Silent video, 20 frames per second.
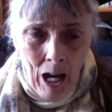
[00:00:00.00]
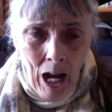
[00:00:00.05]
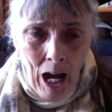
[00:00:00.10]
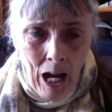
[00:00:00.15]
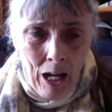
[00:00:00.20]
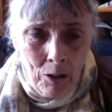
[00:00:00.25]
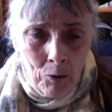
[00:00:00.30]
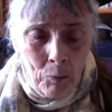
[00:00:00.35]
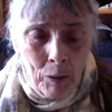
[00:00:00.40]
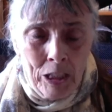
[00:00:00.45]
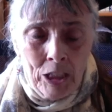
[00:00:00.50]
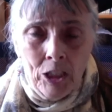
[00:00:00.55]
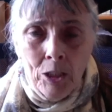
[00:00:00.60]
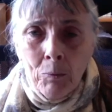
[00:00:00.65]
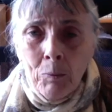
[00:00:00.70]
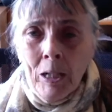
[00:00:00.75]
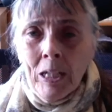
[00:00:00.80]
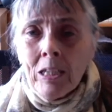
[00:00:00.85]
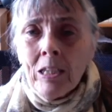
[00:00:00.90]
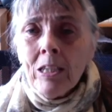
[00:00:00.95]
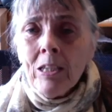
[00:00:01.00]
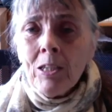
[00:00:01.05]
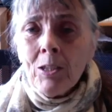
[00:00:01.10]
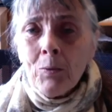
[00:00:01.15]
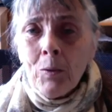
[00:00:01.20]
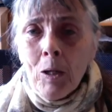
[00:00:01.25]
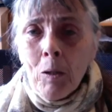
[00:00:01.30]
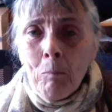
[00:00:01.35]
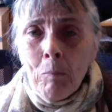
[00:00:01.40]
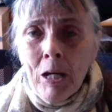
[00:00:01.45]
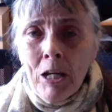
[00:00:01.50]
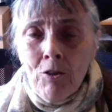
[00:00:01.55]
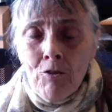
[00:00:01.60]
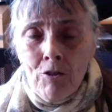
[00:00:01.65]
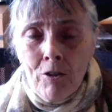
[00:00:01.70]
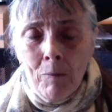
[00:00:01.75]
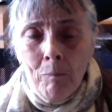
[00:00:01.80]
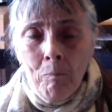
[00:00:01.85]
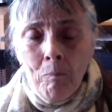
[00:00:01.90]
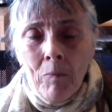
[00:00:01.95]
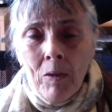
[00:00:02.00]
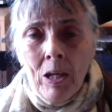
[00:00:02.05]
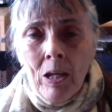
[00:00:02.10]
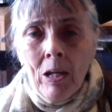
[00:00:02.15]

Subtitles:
And when she went into her bedroom,